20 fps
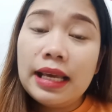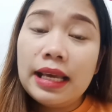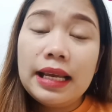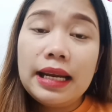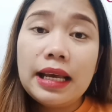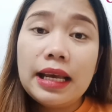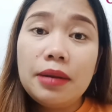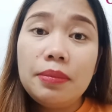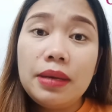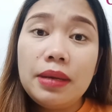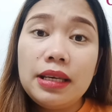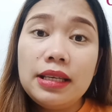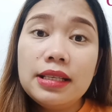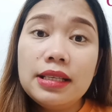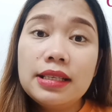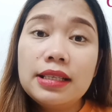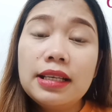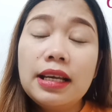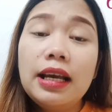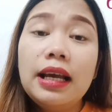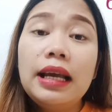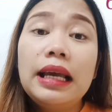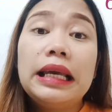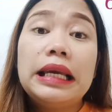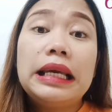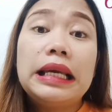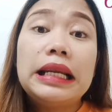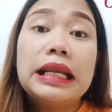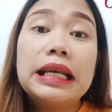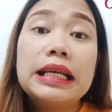That means
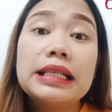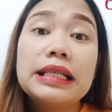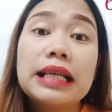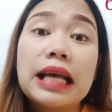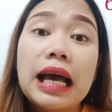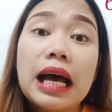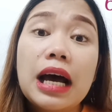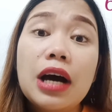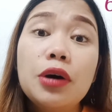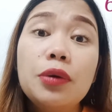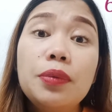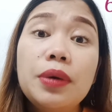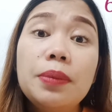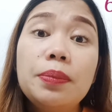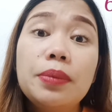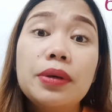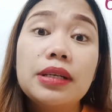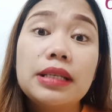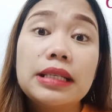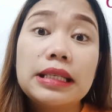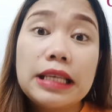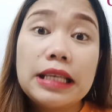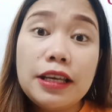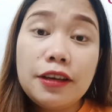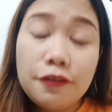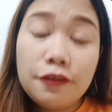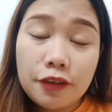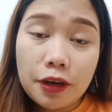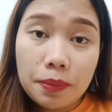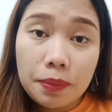it is how we
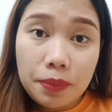perceive